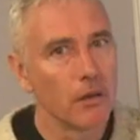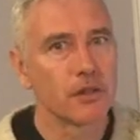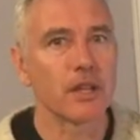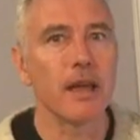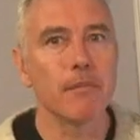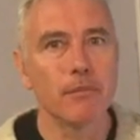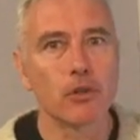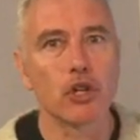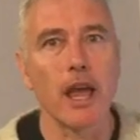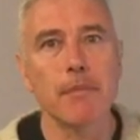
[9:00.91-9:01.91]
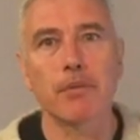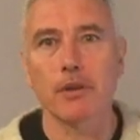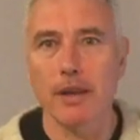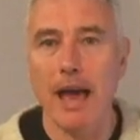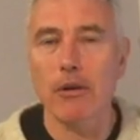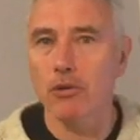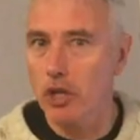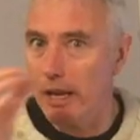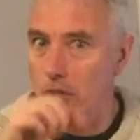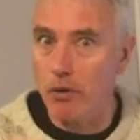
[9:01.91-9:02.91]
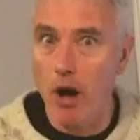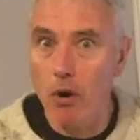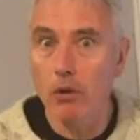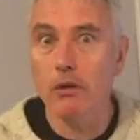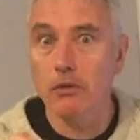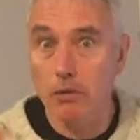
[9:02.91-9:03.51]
Same shape. Now change role.